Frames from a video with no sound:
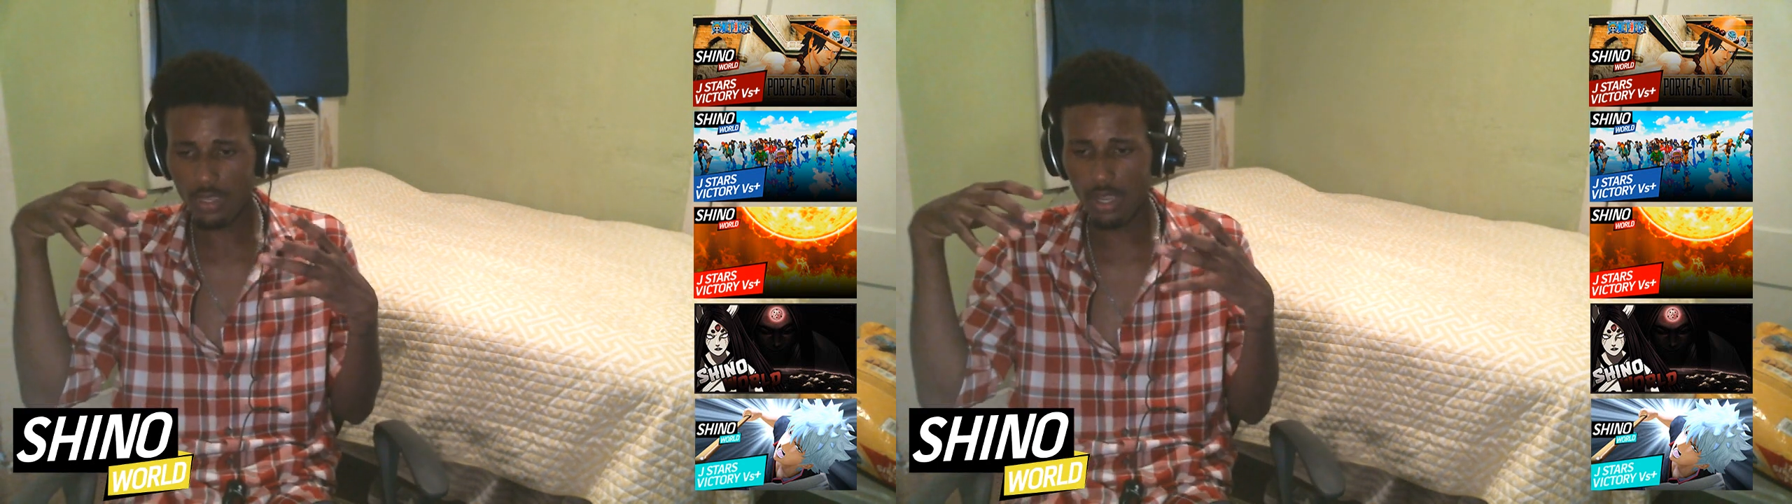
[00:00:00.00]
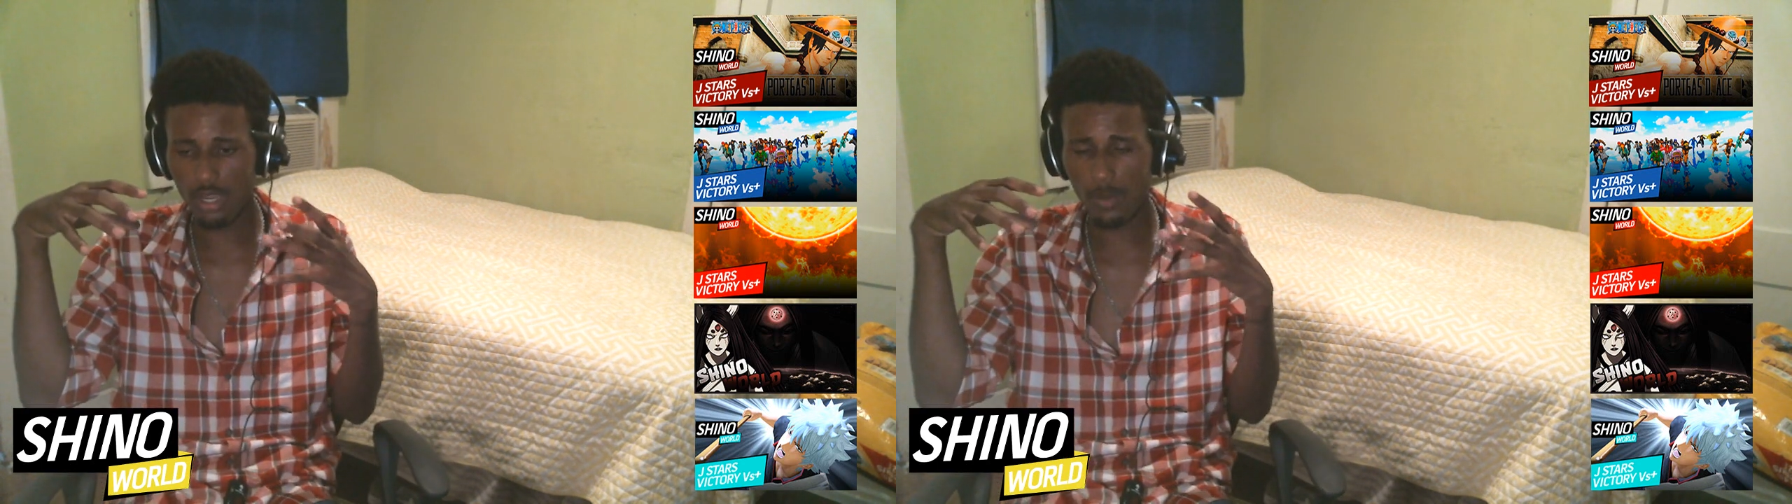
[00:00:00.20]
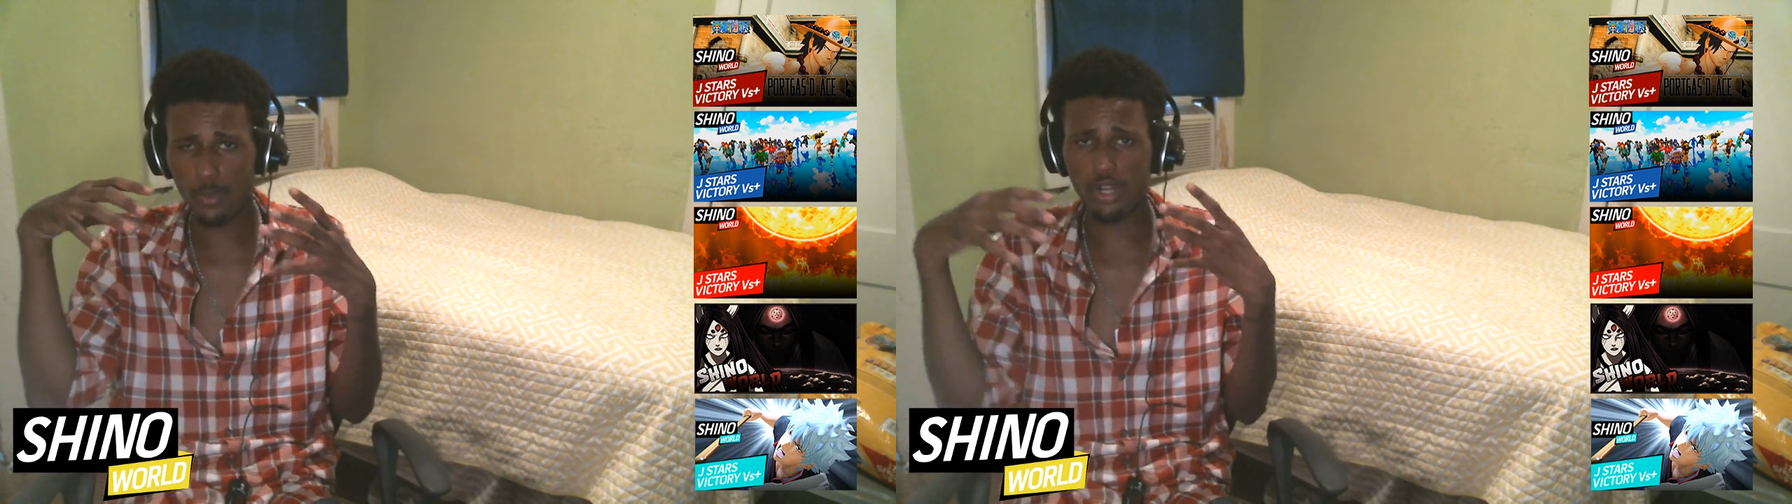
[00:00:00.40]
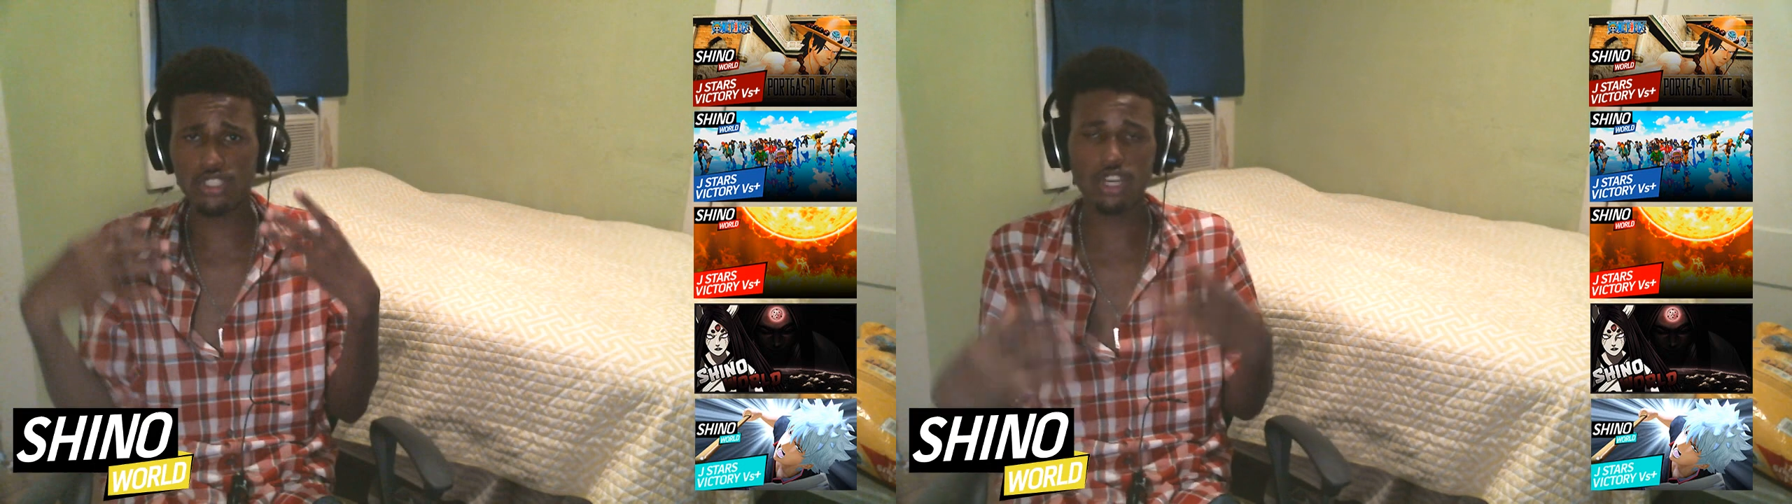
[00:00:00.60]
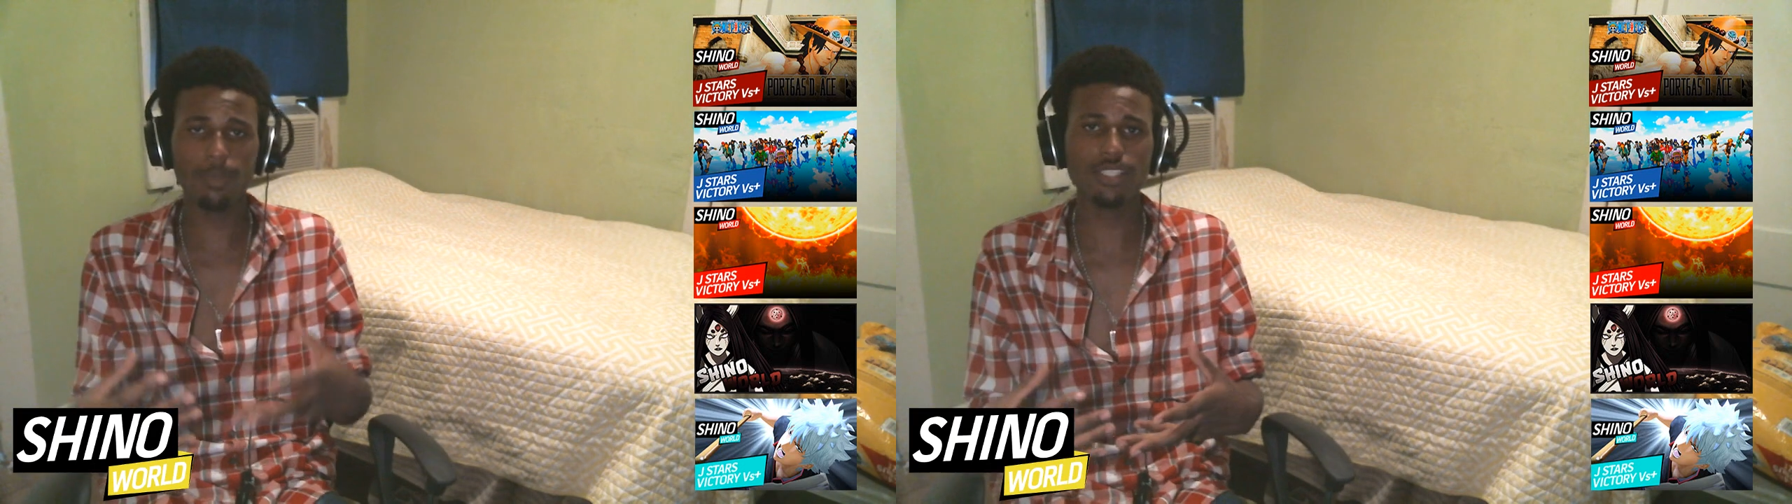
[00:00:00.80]
Um, we're
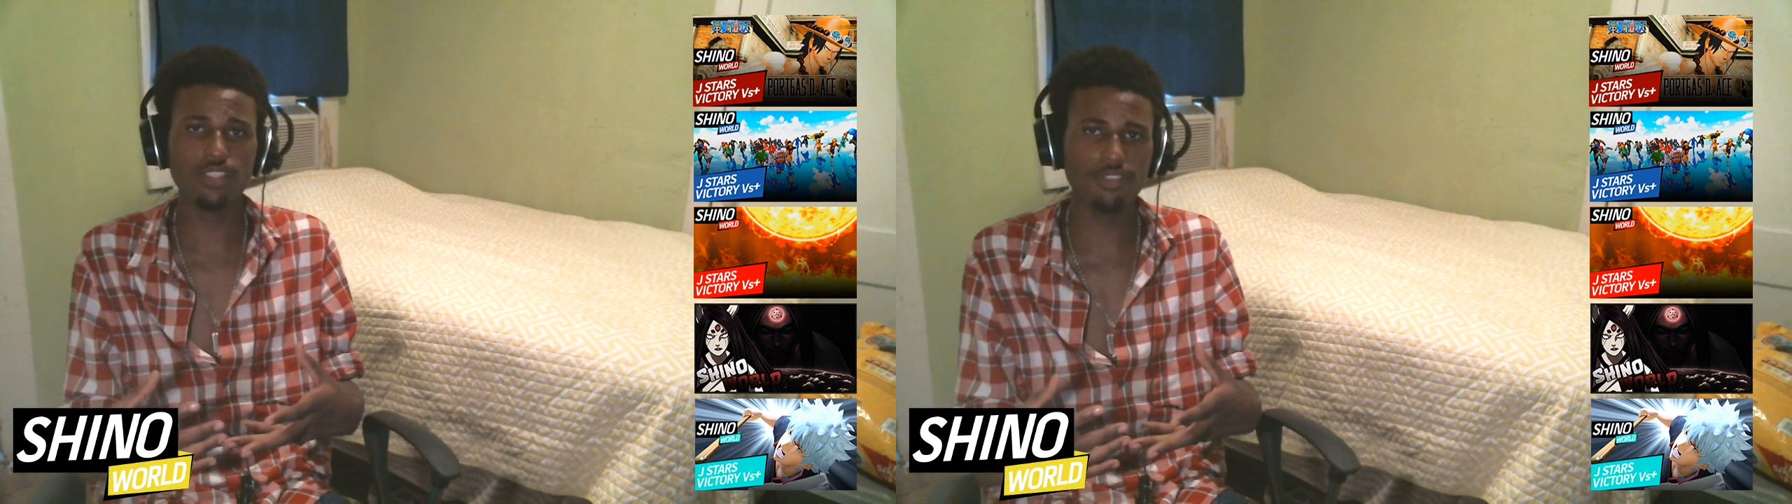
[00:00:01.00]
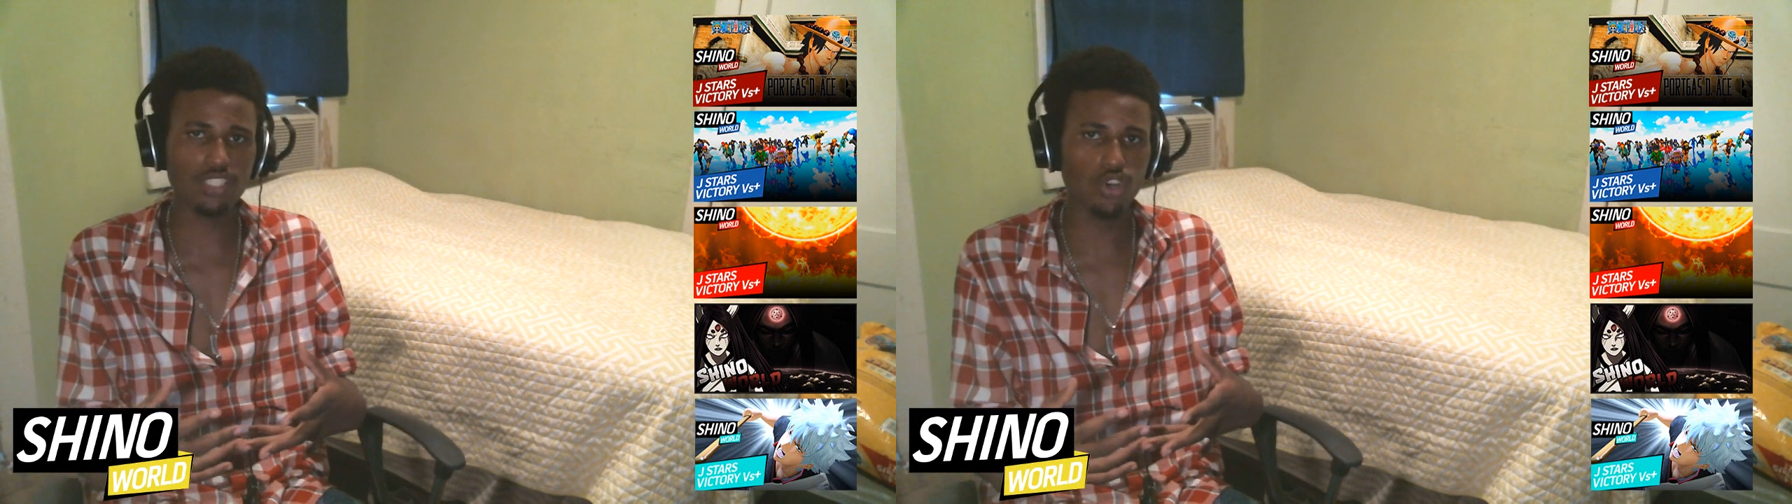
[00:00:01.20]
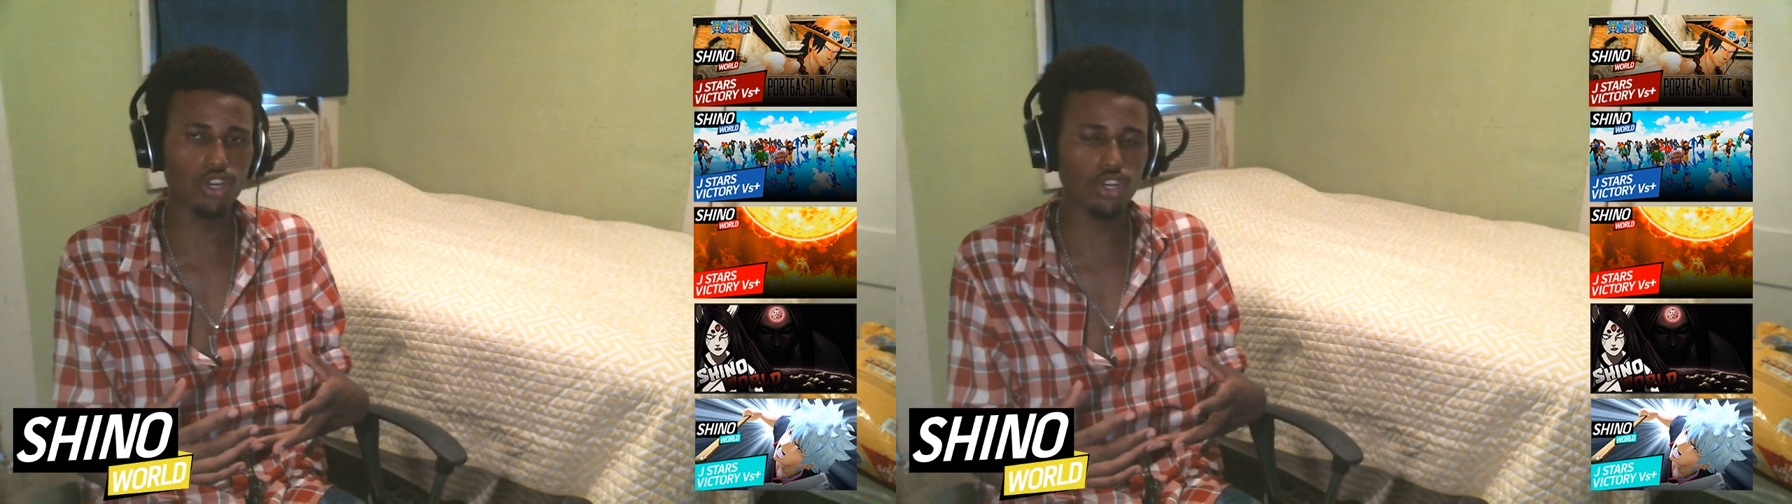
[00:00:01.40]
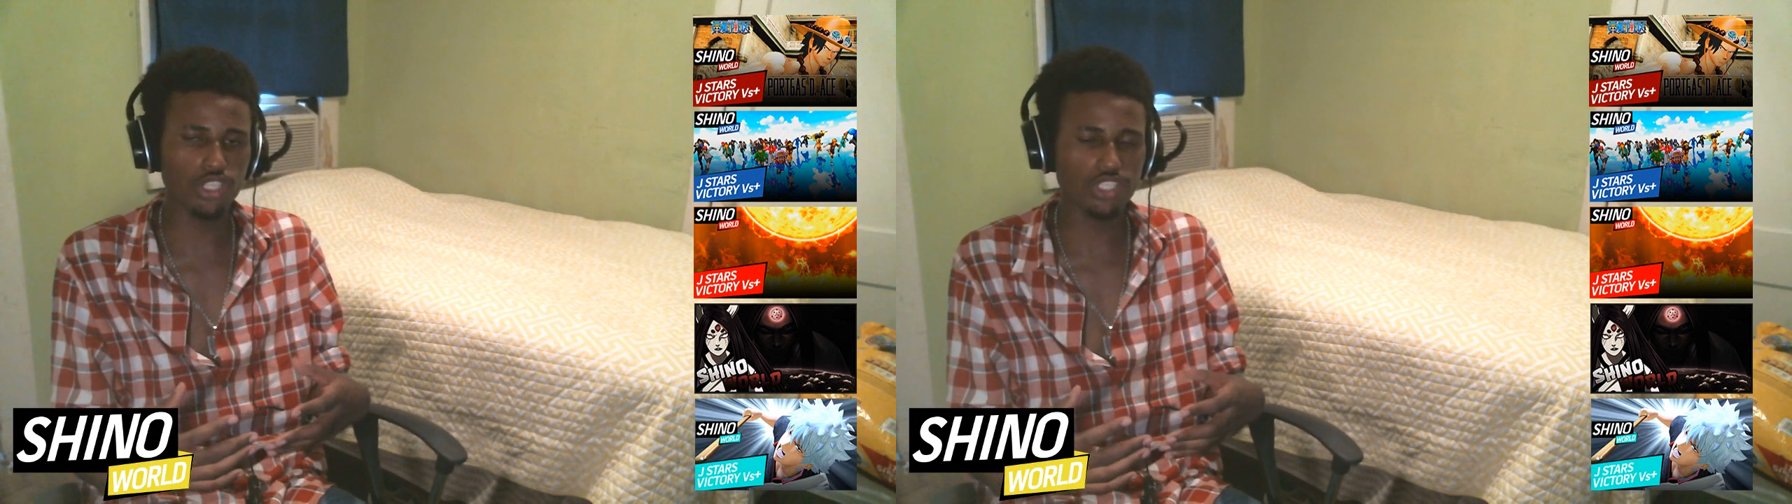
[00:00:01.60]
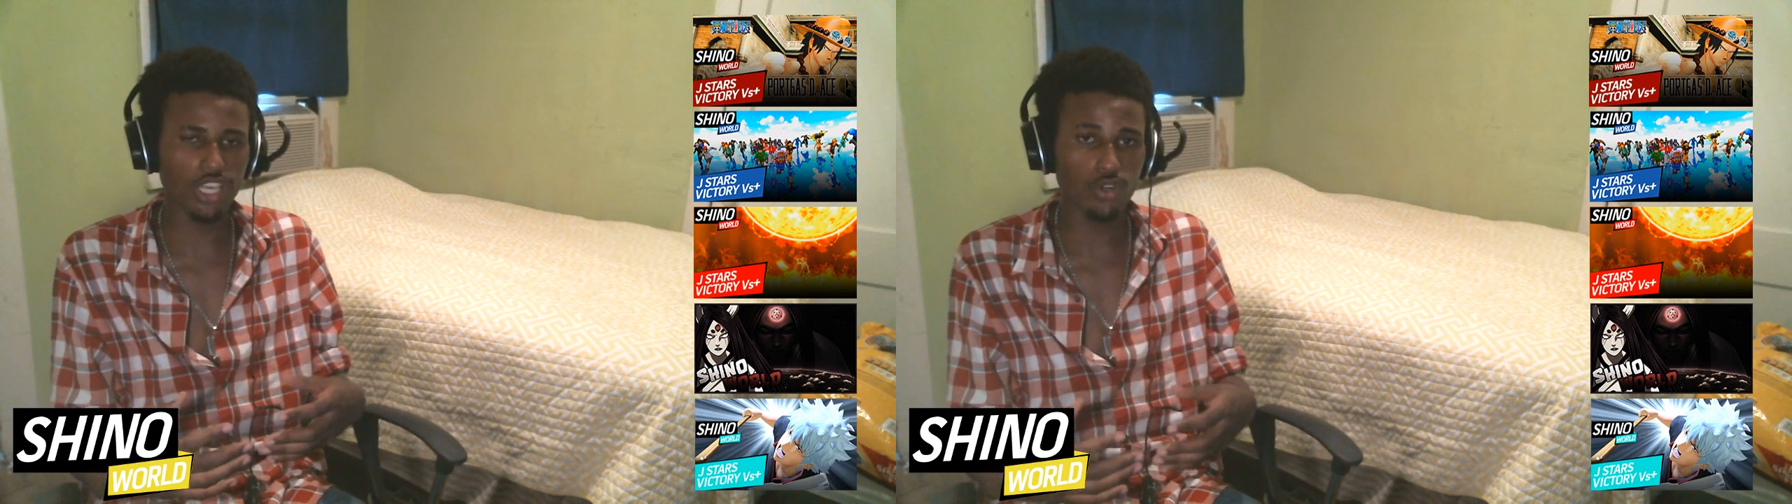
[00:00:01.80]
gonna talk about stuff that's going
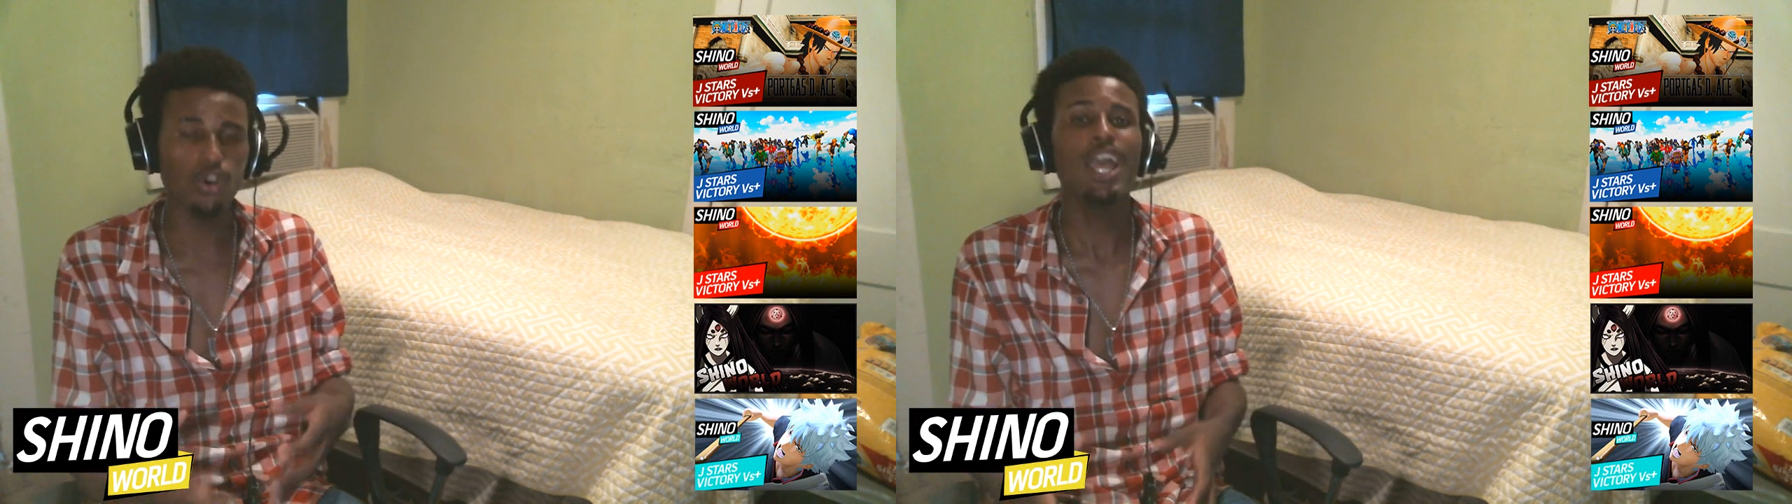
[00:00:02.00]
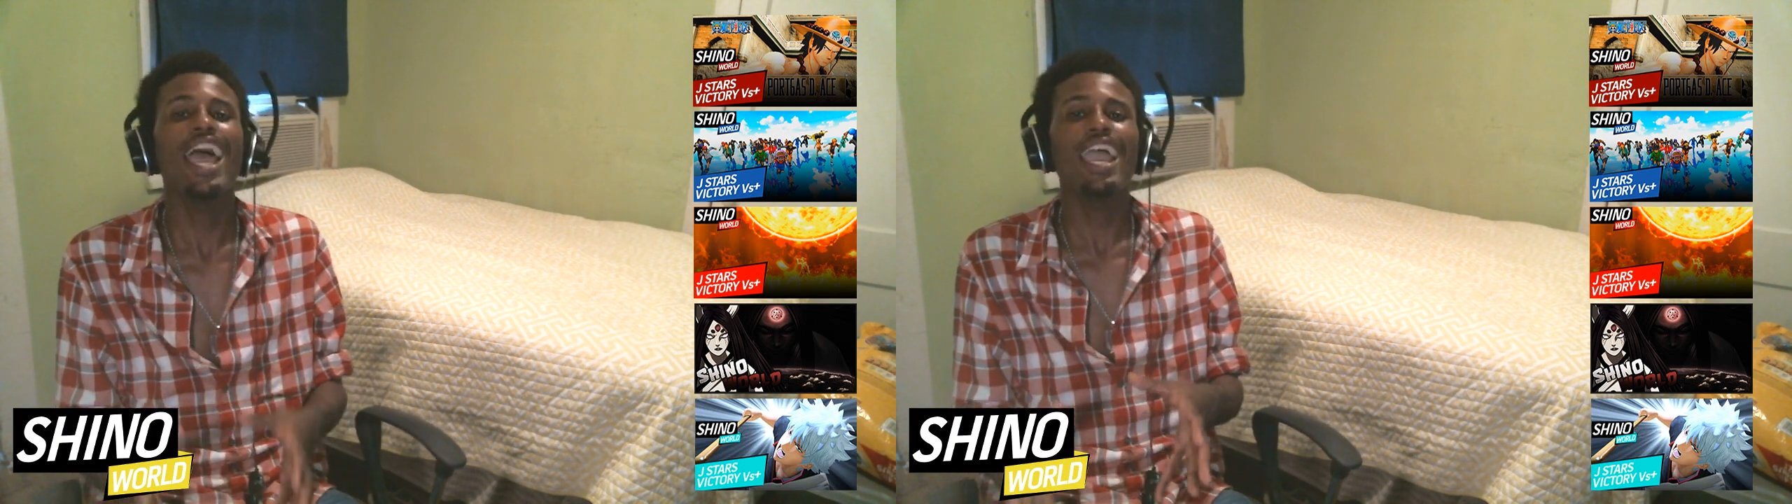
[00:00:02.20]
on on the channel,